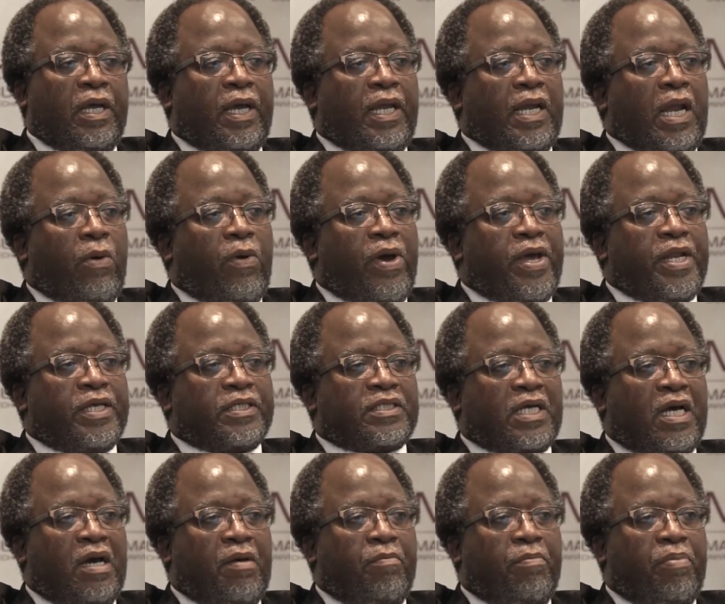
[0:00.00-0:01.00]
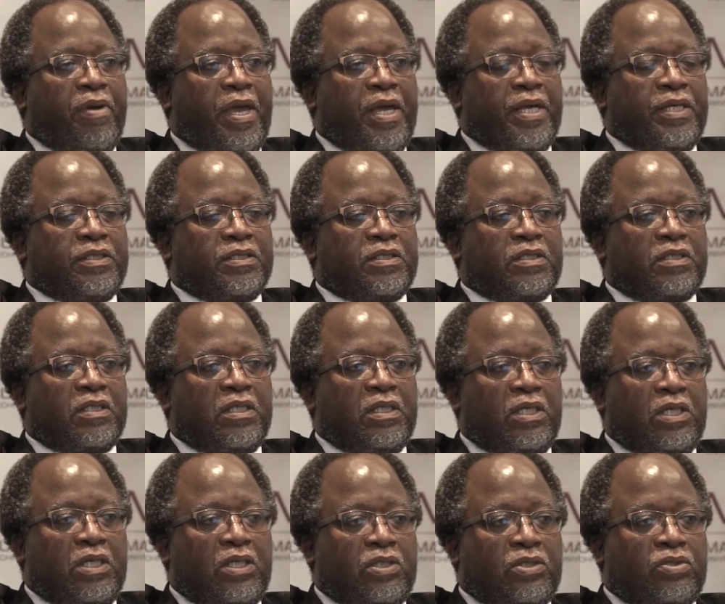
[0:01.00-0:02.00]
and awareness campaigns
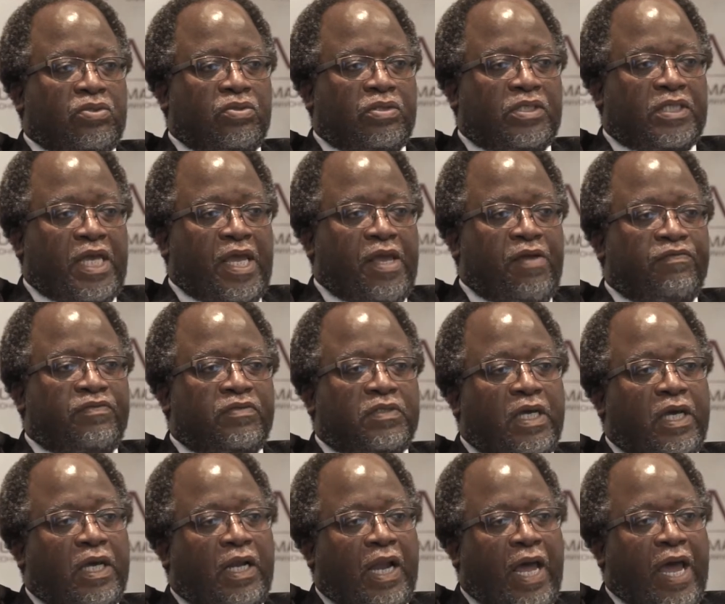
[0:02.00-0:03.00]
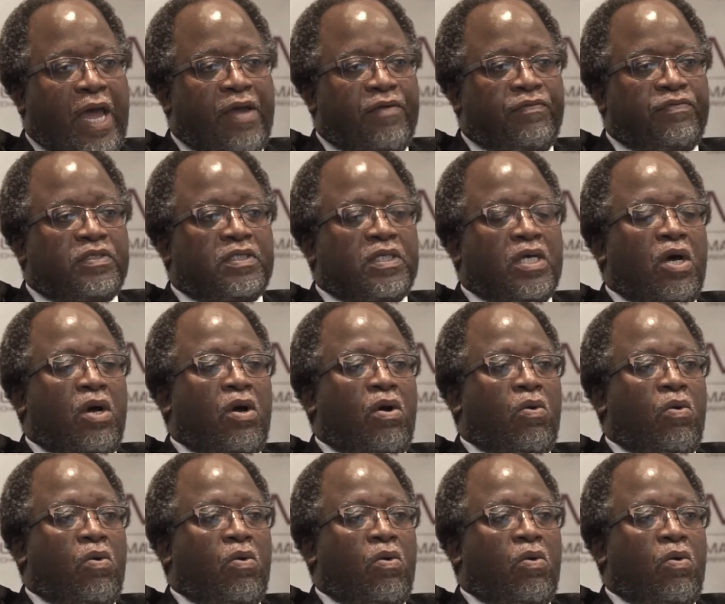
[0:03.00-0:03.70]
to save lives